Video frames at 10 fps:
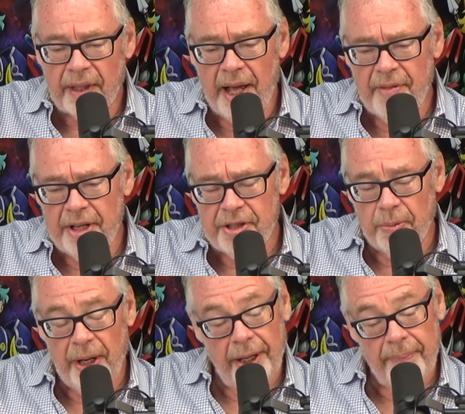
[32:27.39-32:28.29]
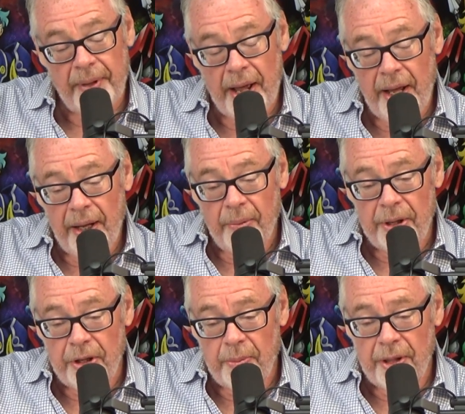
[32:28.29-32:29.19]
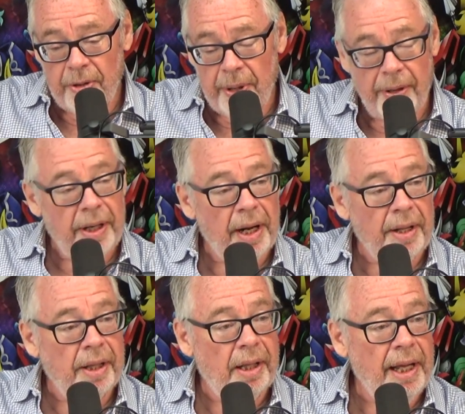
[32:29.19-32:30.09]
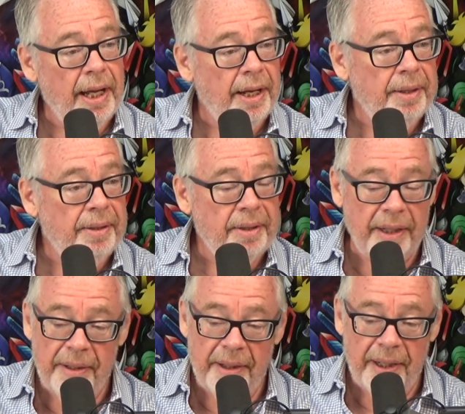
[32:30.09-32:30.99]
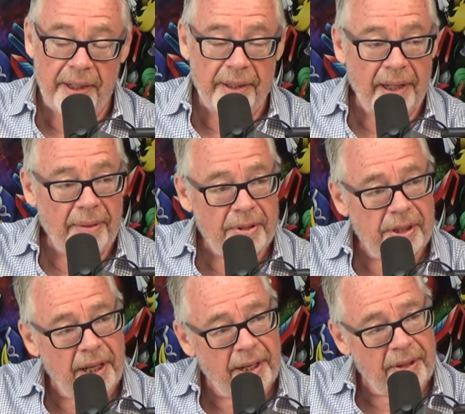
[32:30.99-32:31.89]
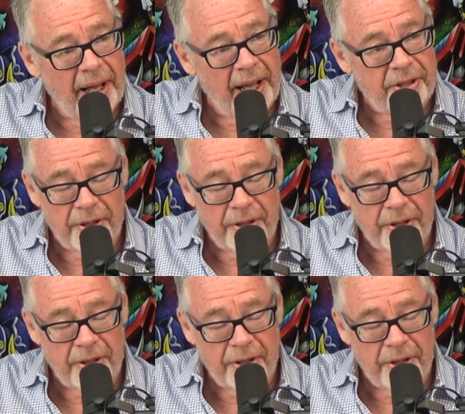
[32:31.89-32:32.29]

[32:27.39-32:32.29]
And they said, well, when your mother married out of the clan, then that was the end of that.